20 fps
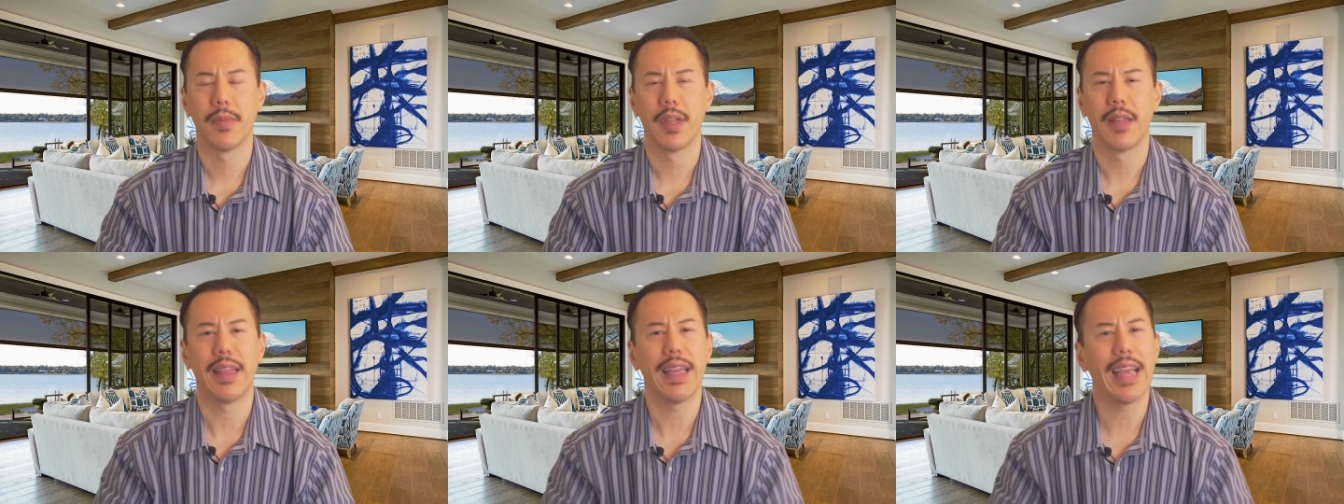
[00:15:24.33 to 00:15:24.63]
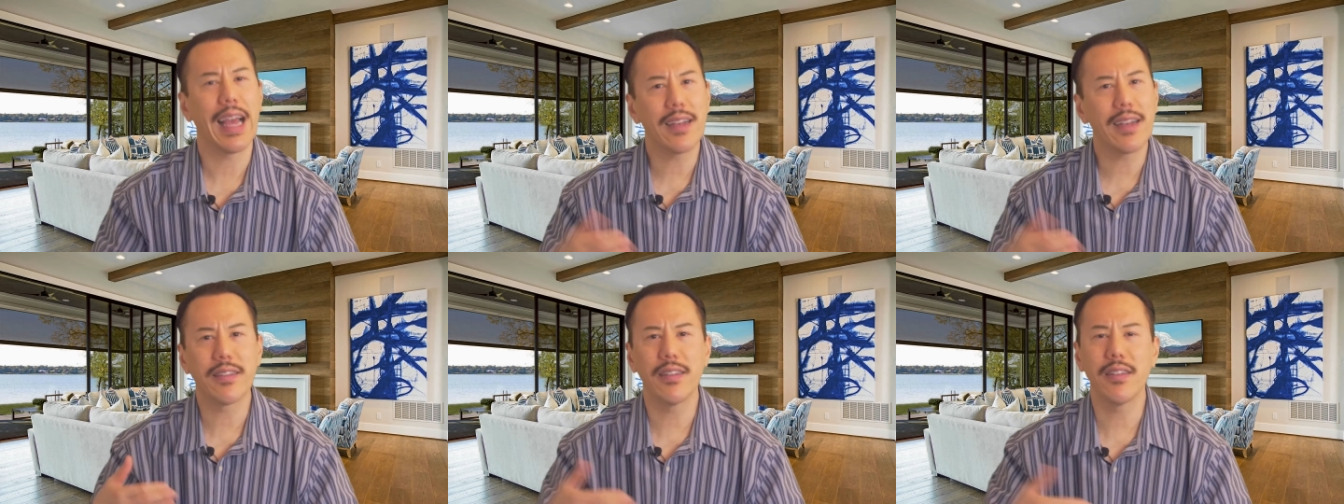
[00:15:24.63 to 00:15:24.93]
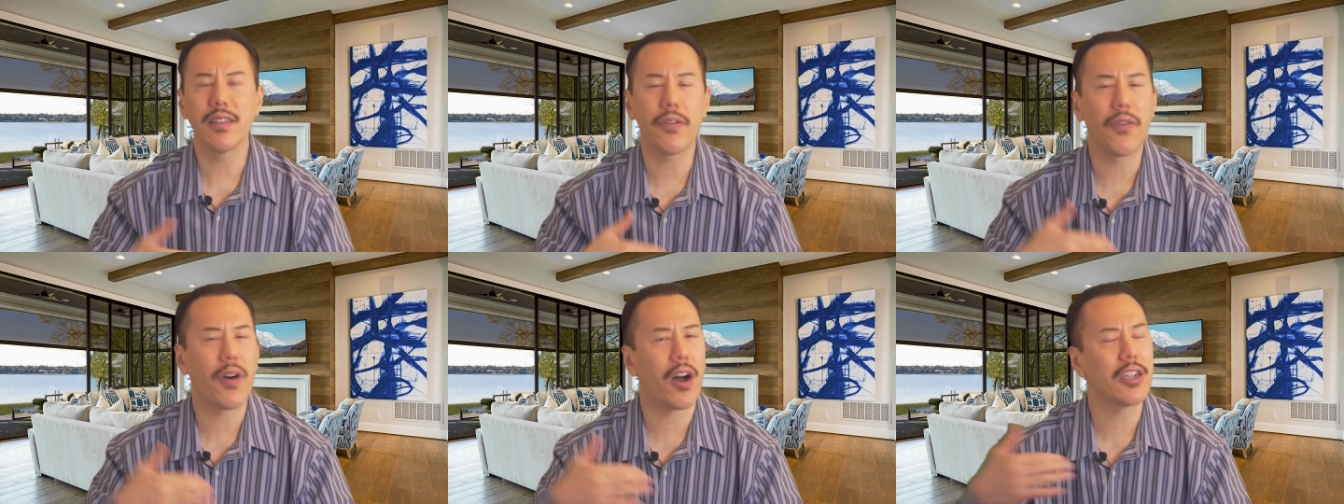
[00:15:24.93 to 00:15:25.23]
The
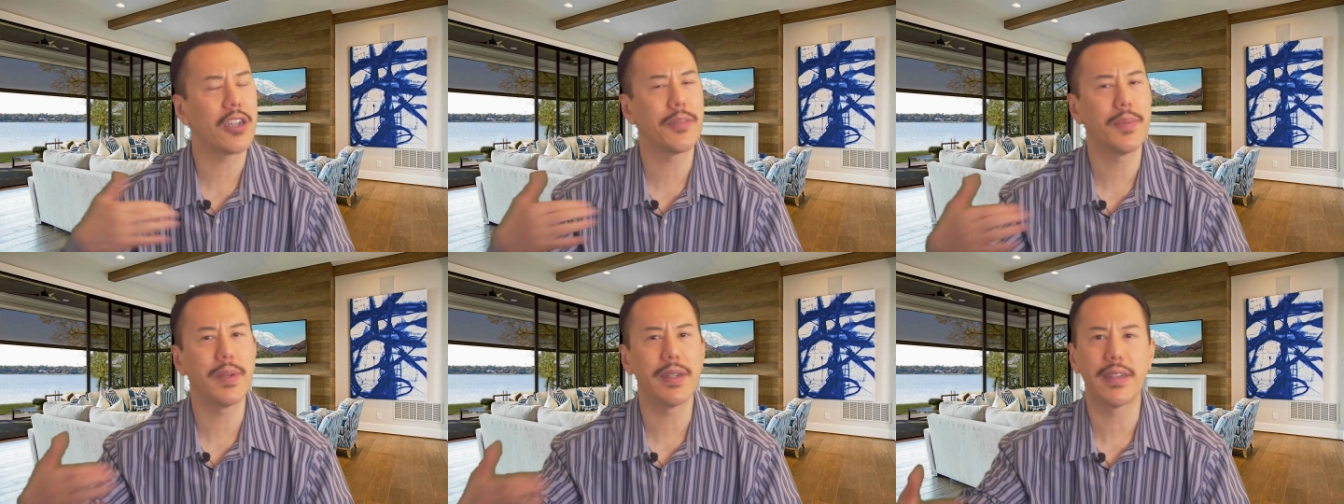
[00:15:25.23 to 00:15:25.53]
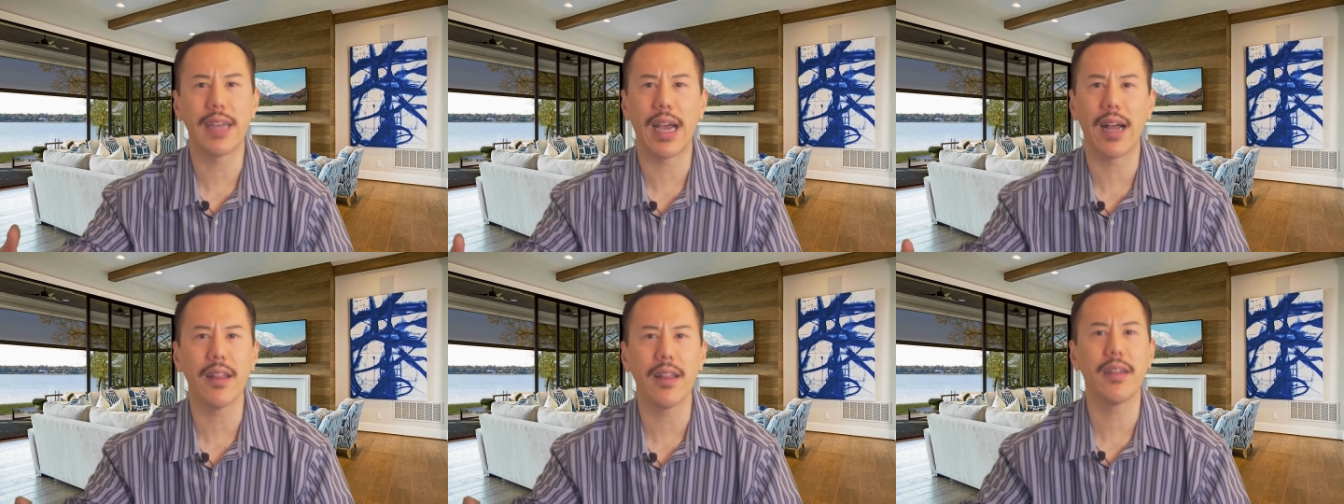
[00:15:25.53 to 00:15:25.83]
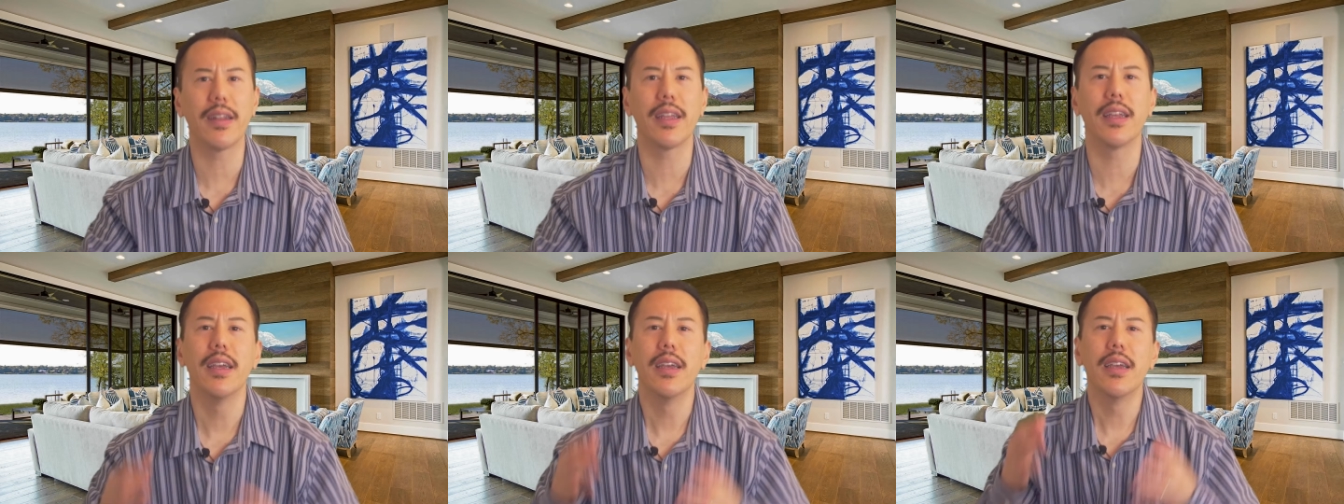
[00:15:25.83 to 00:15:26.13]
essence of
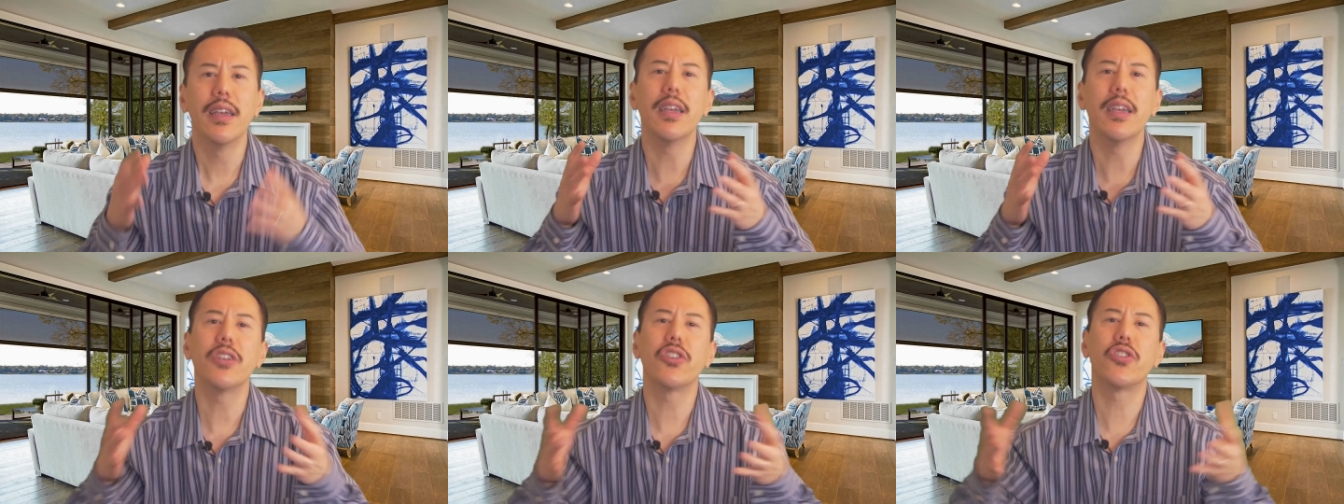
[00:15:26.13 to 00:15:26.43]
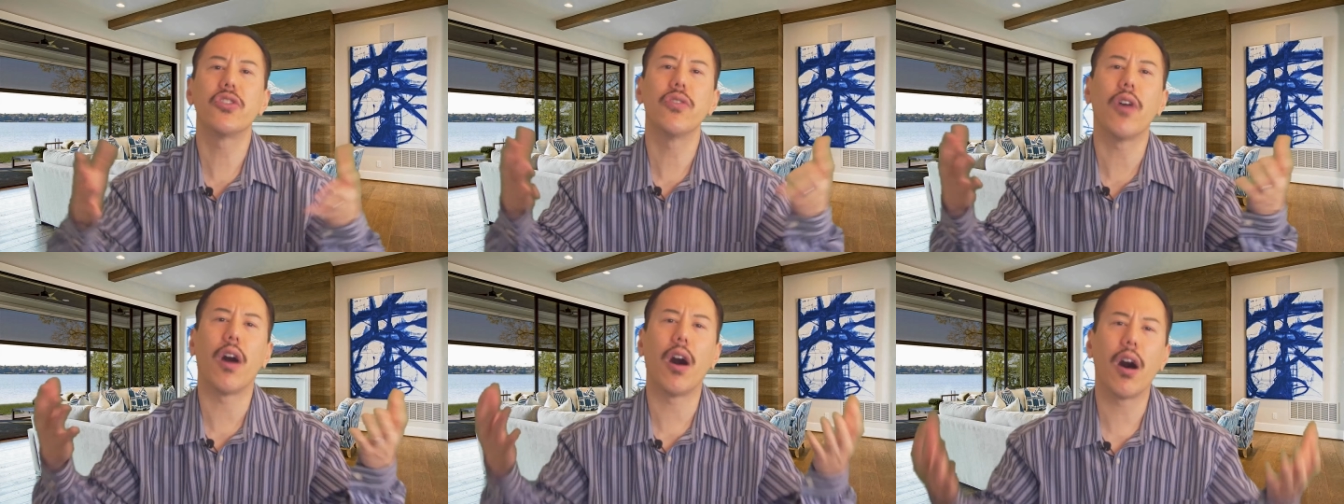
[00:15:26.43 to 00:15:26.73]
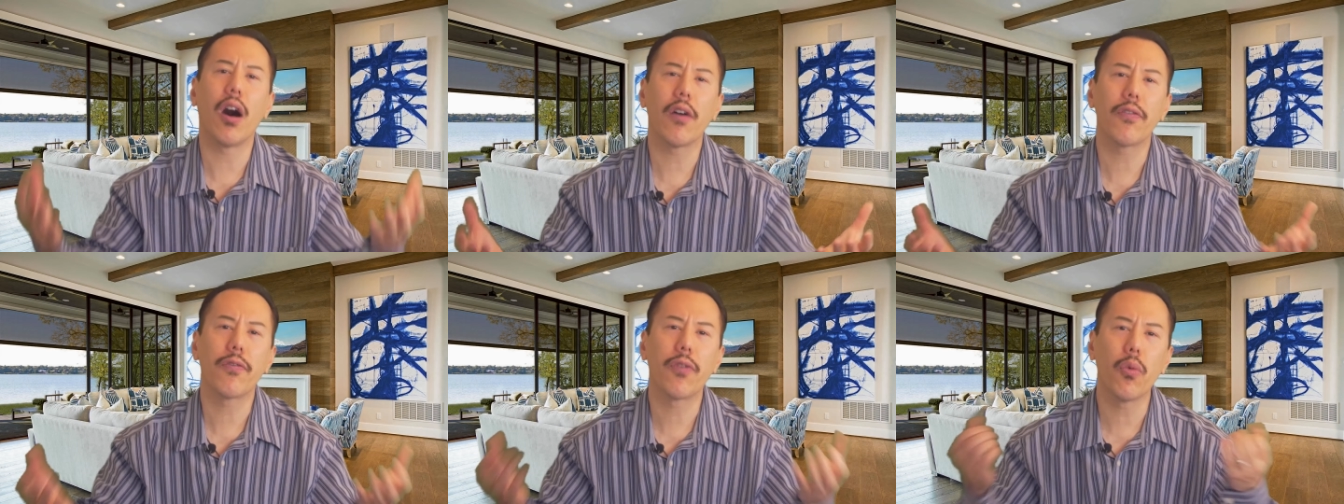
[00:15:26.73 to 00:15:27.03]
hospitality is to
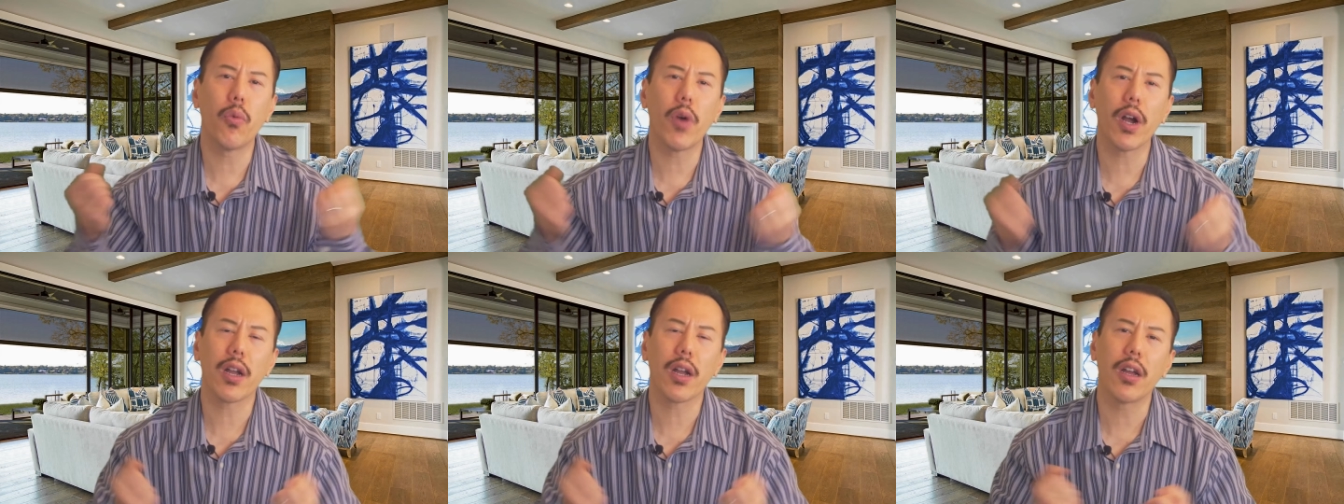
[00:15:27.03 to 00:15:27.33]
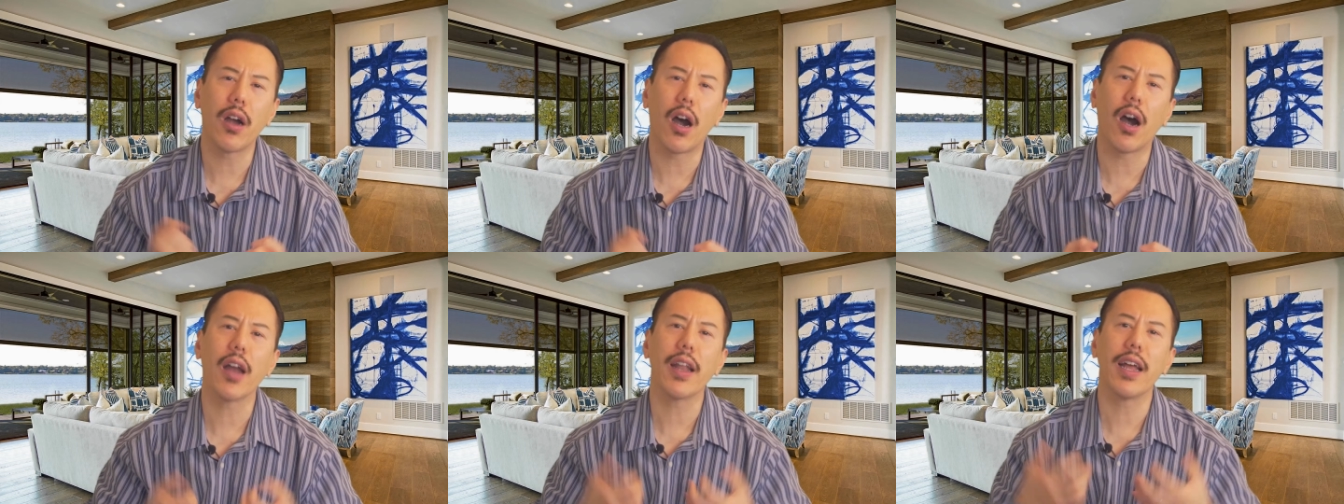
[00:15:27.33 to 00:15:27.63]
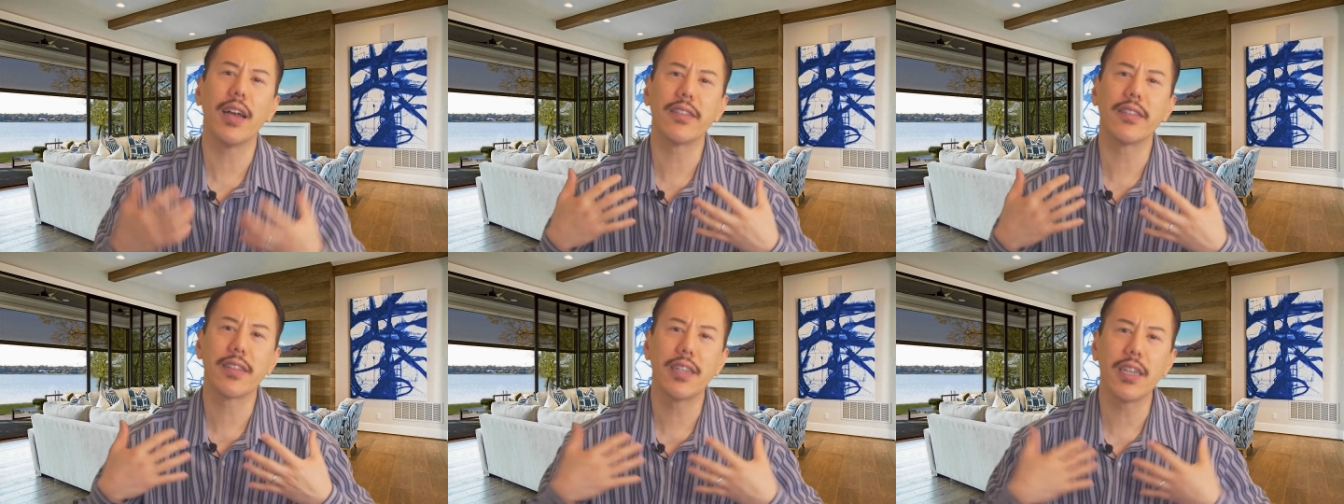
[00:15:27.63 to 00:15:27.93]
offer what God
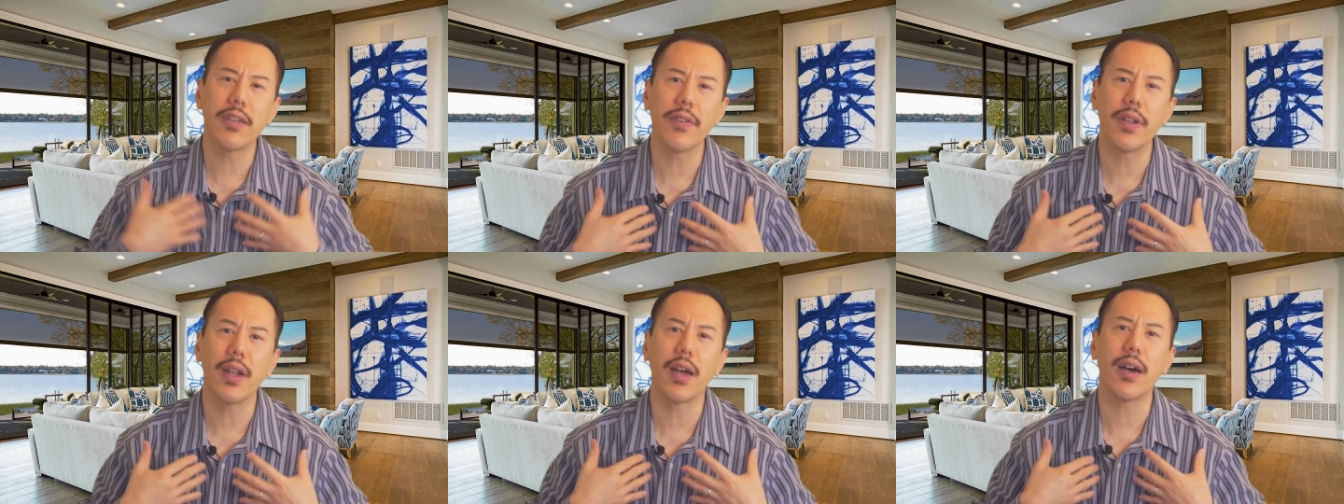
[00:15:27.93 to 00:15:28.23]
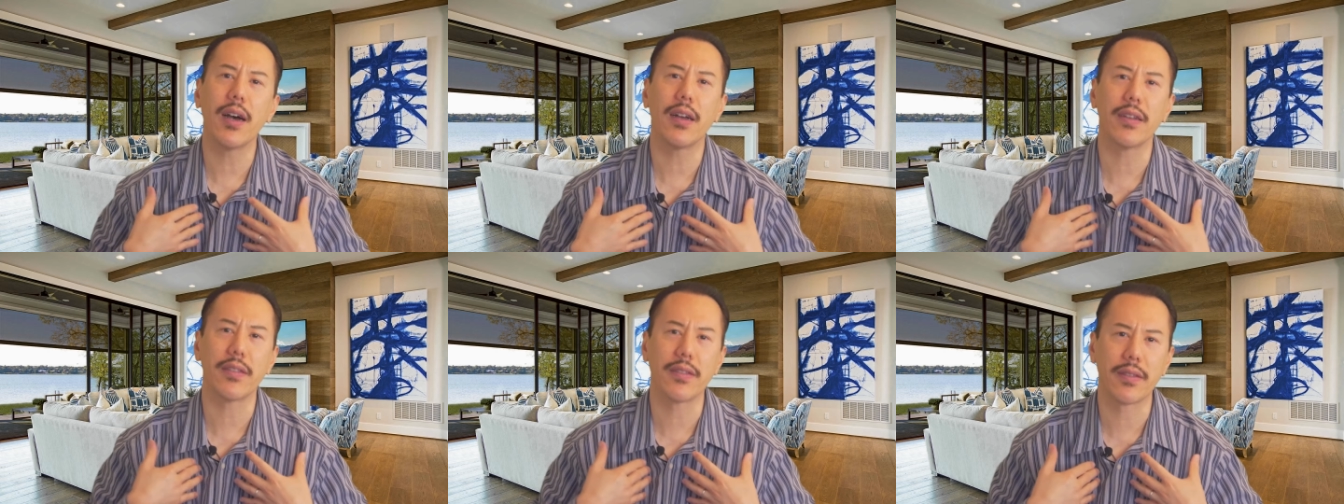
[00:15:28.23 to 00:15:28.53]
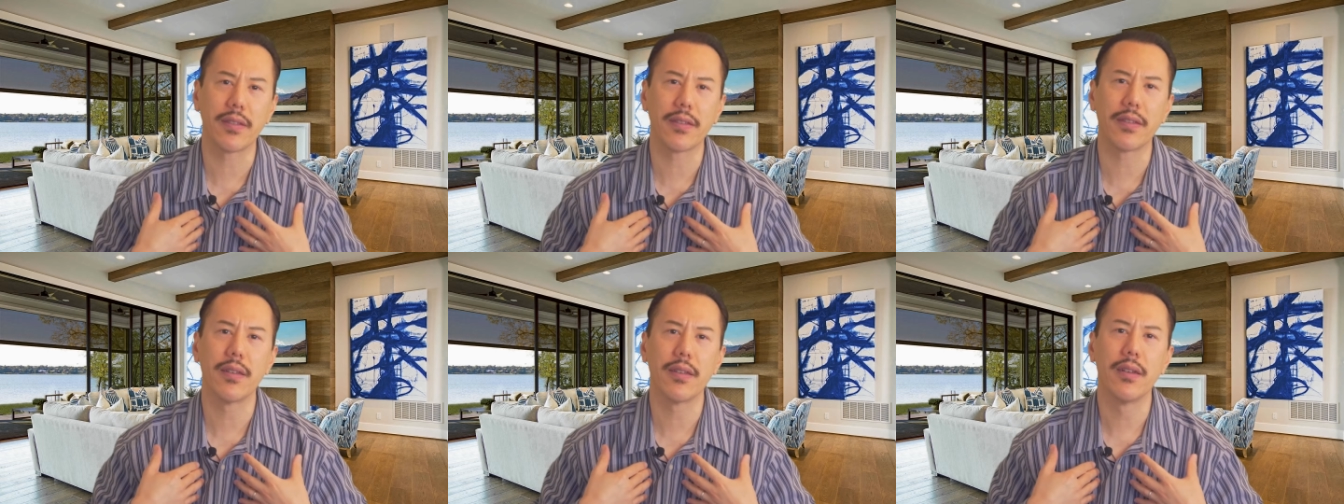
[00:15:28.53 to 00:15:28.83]
has given
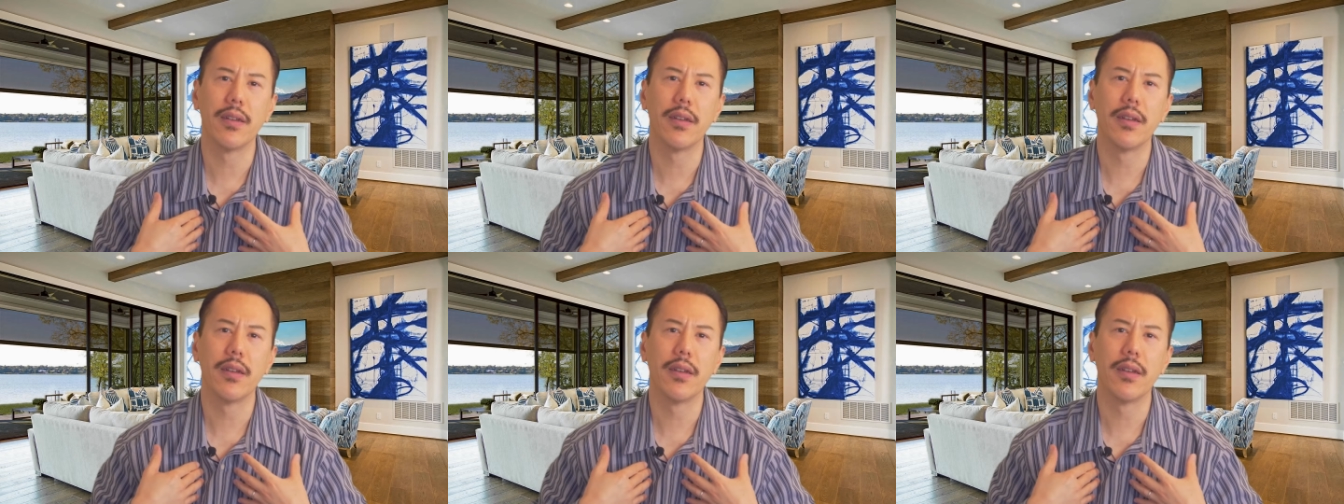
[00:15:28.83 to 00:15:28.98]
us